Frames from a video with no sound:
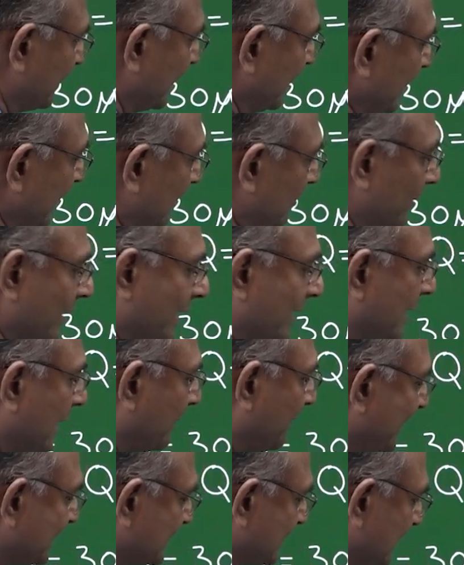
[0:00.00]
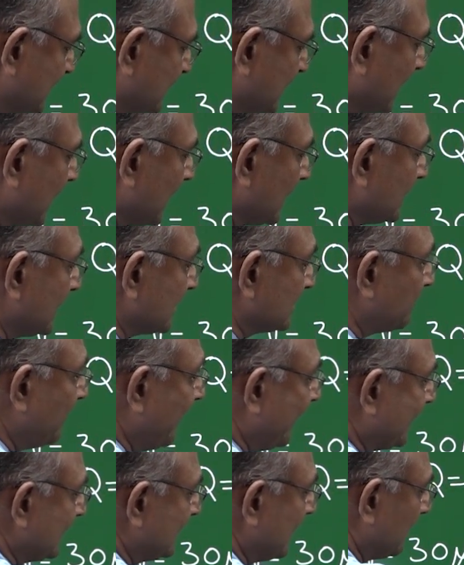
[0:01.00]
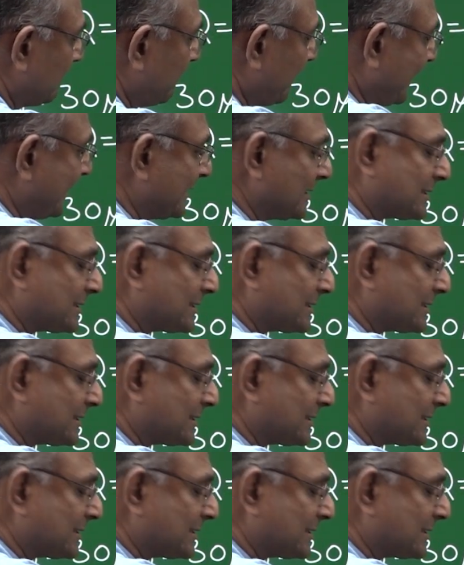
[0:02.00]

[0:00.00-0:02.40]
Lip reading: the equivalent capacitance, this plate and that plate